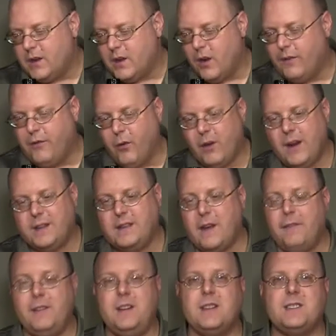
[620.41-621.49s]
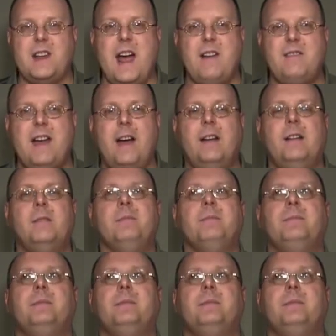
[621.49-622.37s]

go for it. It definitely doesn't have that